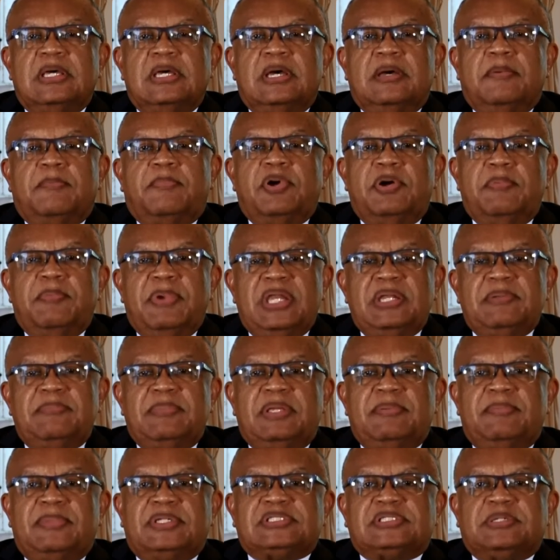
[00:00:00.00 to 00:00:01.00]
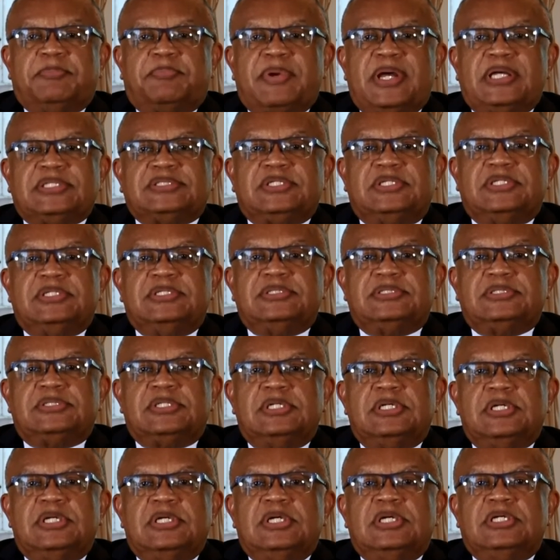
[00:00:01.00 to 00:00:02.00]
Permit me, Mr. President,
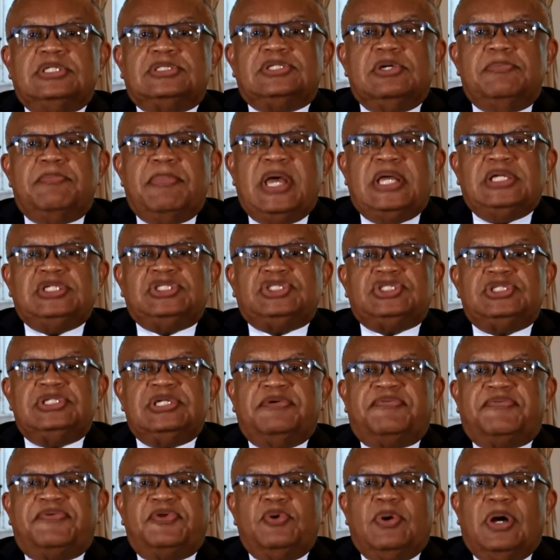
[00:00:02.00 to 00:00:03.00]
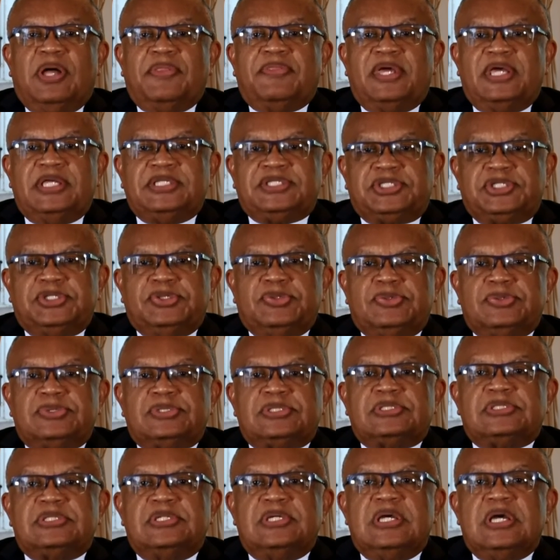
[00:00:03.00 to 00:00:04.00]
to mention a few other
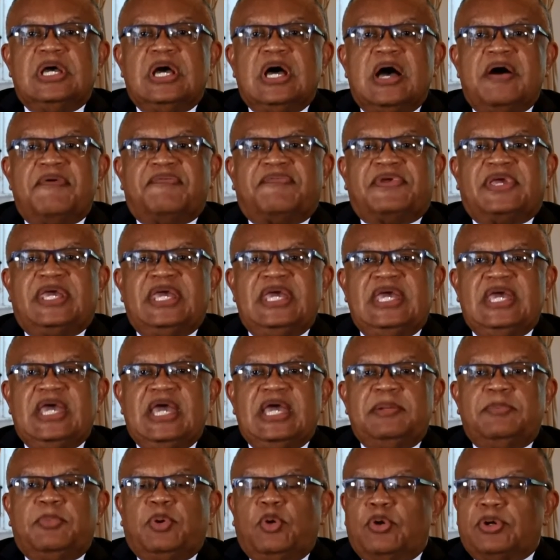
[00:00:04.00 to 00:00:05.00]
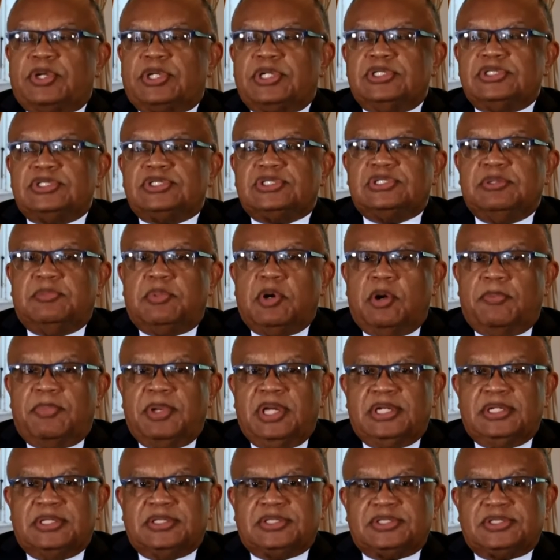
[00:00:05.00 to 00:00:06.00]
issues of key importance to
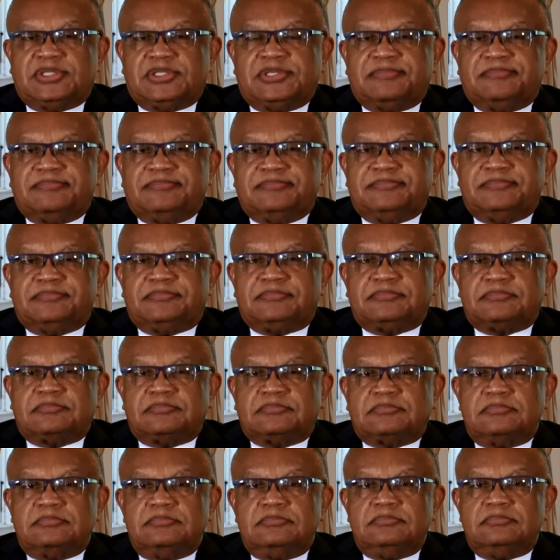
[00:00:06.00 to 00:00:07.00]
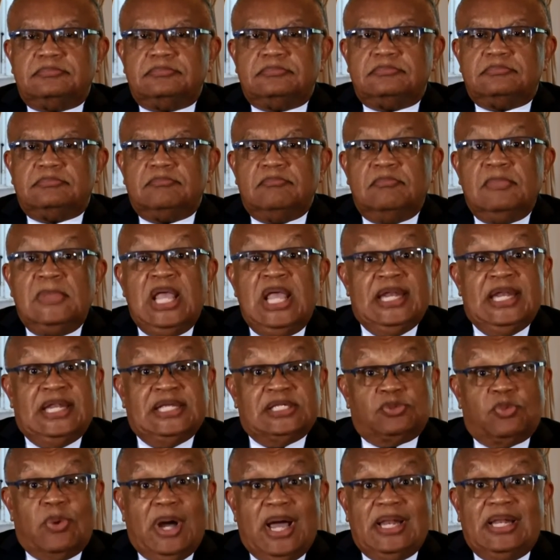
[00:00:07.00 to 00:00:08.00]
Barbados. It is
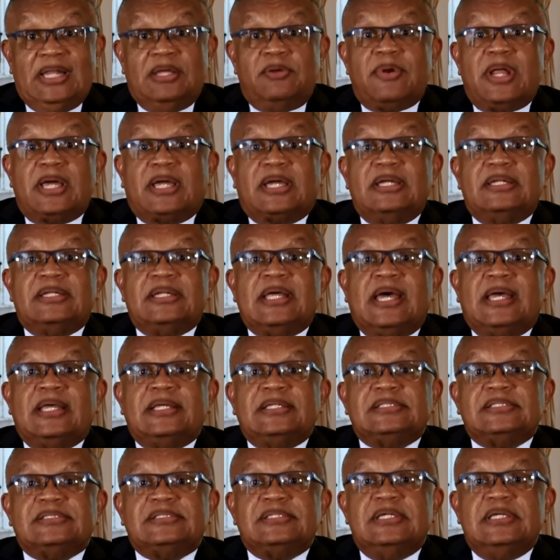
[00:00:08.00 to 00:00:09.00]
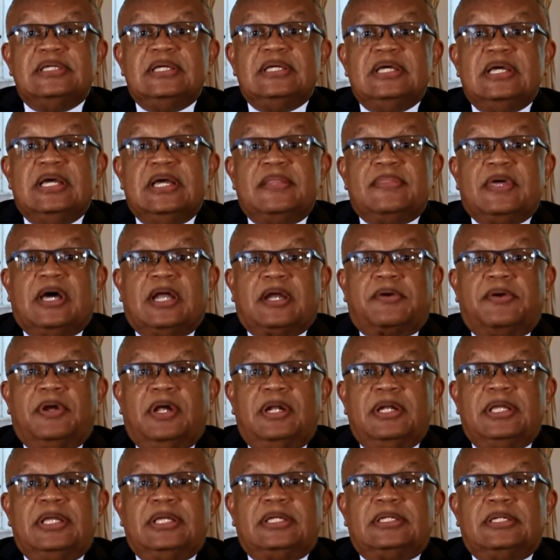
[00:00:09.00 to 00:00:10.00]
widely recognized that
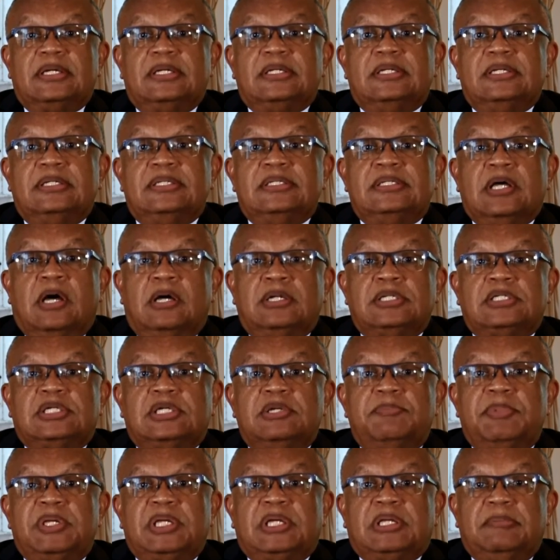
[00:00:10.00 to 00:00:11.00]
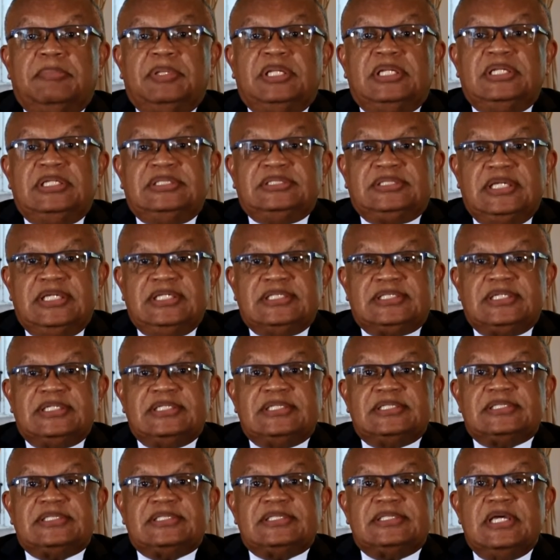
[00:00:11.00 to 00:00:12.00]
chronic, non-communicable
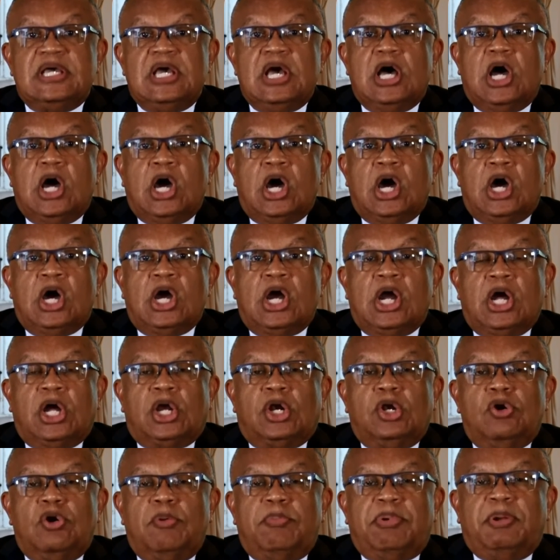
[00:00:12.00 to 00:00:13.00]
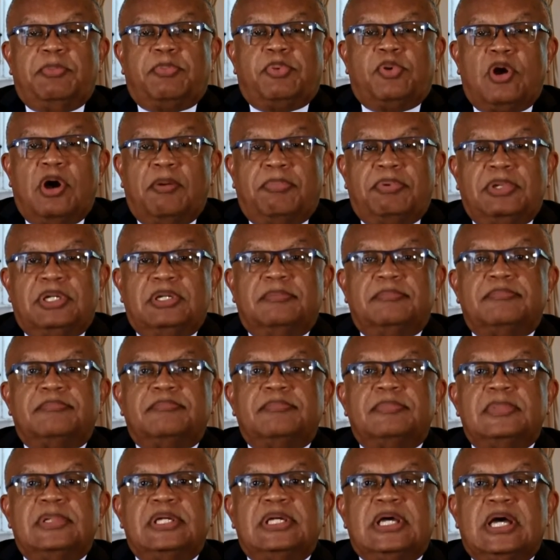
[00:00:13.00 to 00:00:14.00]
diseases are a global problem
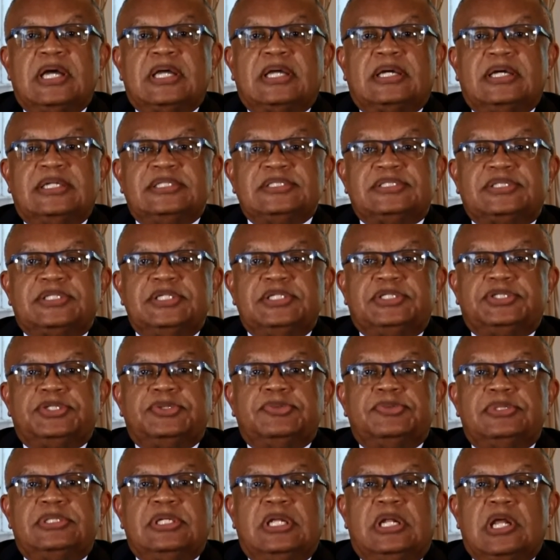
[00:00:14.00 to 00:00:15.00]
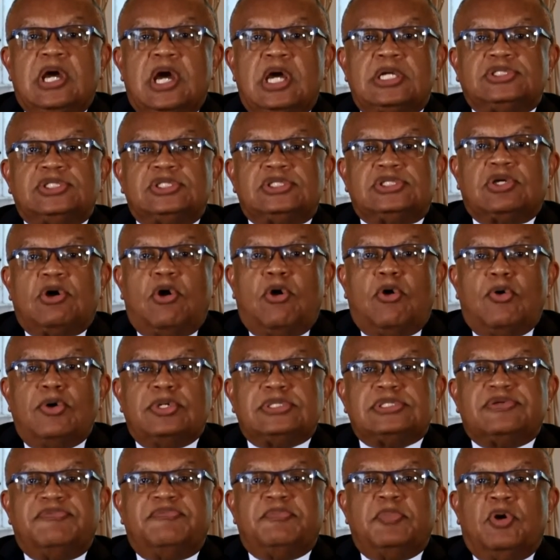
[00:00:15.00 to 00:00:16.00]
and constitute the largest
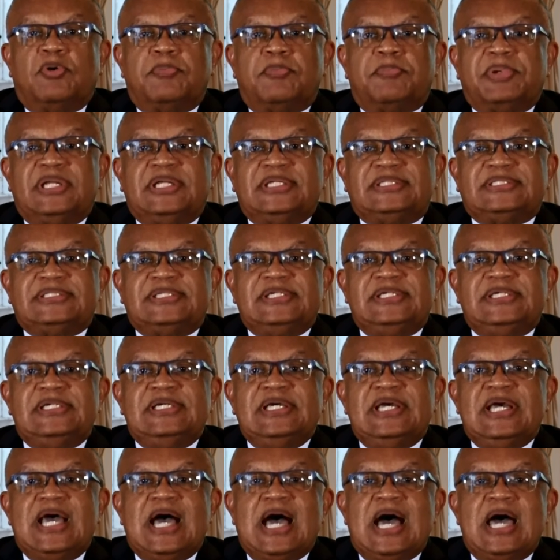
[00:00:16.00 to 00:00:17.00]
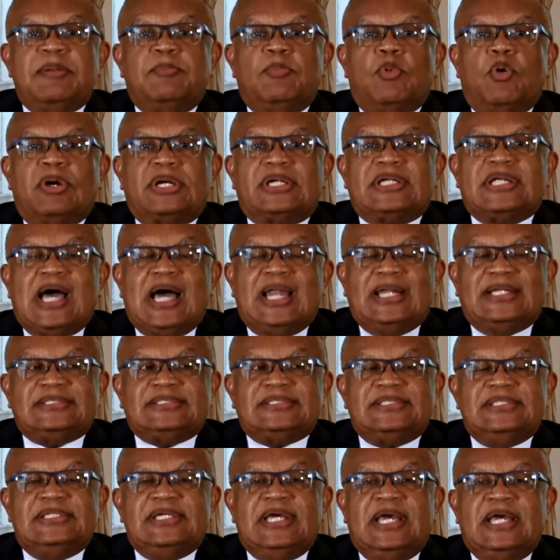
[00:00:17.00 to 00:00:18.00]
cause of morbidity and
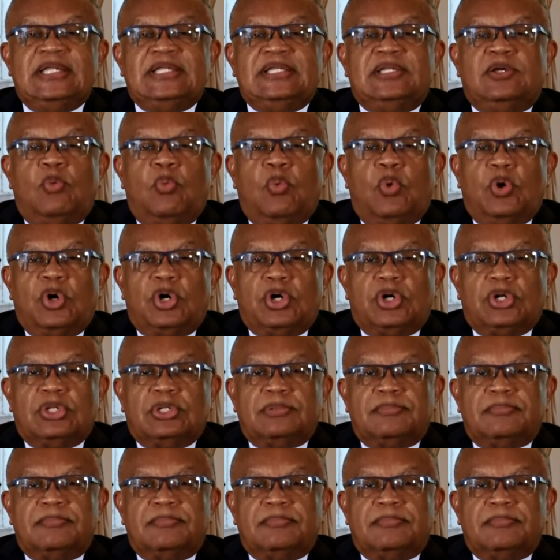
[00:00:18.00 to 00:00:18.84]
mortality in the world.